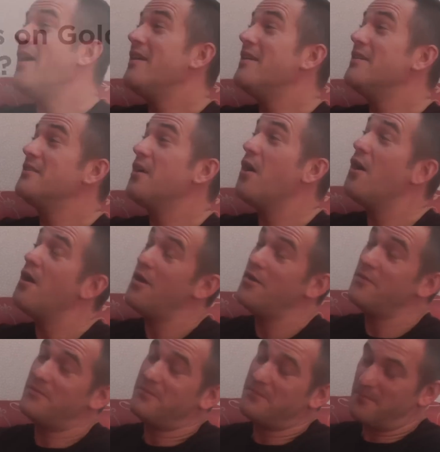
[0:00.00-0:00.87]
had
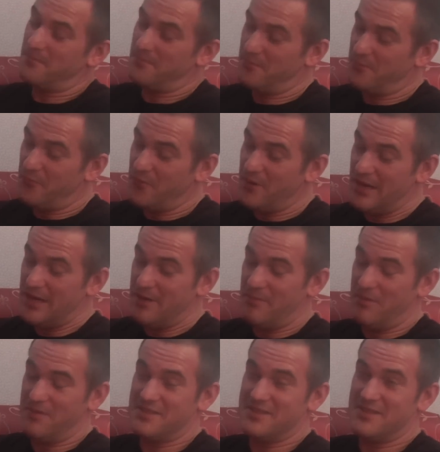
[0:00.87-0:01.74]
heard really
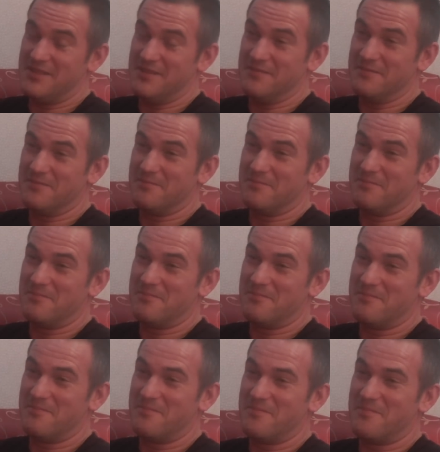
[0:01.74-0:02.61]
positive
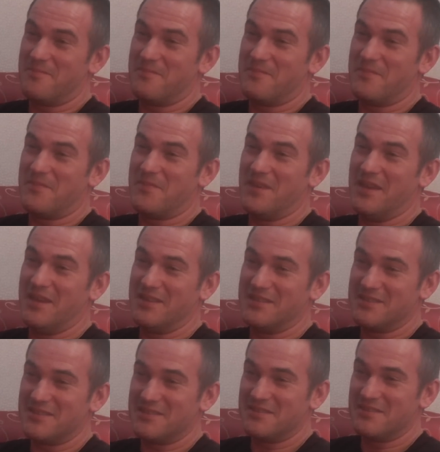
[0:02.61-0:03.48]

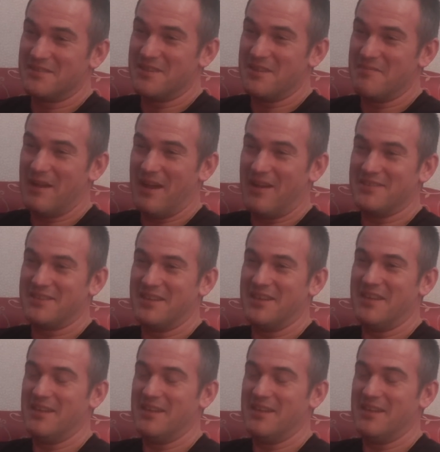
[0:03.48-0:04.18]
things about it.